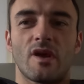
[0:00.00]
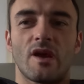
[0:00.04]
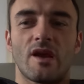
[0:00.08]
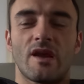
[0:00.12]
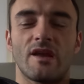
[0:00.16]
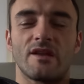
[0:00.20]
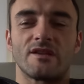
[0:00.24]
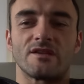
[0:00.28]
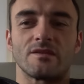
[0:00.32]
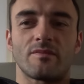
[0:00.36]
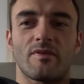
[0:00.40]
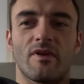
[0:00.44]

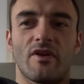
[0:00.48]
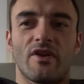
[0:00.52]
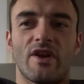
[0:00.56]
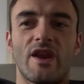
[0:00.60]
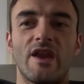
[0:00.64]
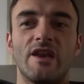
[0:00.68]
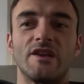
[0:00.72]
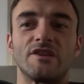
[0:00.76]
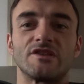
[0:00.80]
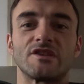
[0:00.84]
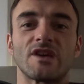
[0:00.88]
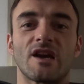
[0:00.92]
It's about an
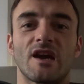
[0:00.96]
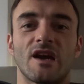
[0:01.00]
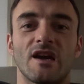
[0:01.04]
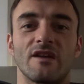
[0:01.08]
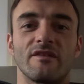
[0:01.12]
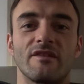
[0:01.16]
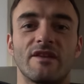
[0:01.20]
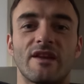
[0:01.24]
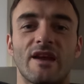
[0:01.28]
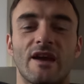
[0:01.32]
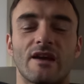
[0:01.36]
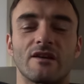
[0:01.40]
inch
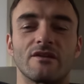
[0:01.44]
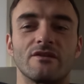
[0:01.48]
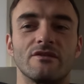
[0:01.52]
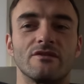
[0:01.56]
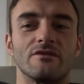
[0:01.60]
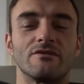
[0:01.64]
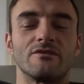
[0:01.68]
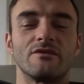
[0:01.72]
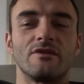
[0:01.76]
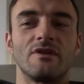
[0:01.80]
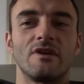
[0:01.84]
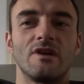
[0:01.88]
higher than the
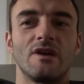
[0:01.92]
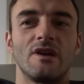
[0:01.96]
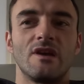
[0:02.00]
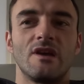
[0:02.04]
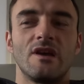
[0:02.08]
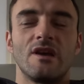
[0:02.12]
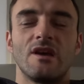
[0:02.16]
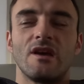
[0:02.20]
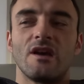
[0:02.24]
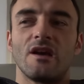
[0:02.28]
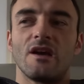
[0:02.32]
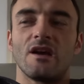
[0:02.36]
ankle,
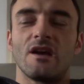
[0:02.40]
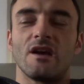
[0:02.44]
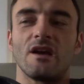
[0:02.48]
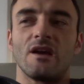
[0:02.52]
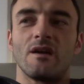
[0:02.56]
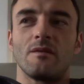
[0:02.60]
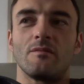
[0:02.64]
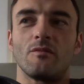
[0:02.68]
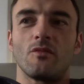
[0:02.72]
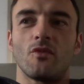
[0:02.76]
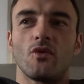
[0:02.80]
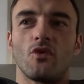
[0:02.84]

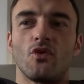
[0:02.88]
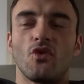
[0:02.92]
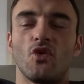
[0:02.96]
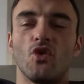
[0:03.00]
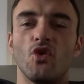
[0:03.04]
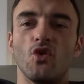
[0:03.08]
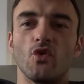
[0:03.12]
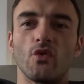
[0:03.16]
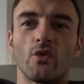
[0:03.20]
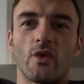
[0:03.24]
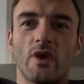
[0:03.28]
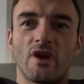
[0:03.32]

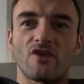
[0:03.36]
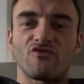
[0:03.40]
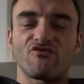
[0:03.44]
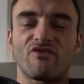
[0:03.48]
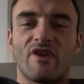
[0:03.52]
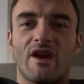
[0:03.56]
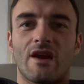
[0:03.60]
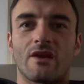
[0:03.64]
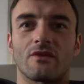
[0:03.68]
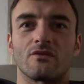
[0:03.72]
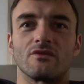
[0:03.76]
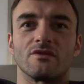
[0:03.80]
all the way
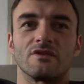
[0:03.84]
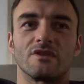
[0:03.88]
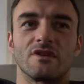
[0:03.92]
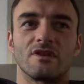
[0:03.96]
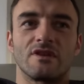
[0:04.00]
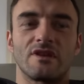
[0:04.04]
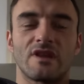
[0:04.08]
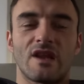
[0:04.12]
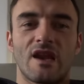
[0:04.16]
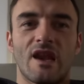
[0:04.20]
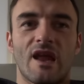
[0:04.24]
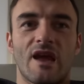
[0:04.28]
around
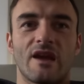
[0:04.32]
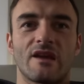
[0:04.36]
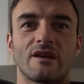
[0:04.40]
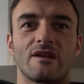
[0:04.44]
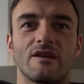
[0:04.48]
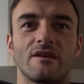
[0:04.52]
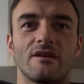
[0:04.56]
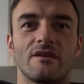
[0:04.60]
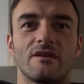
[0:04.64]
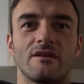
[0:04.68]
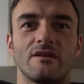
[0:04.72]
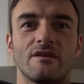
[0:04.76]
the leg.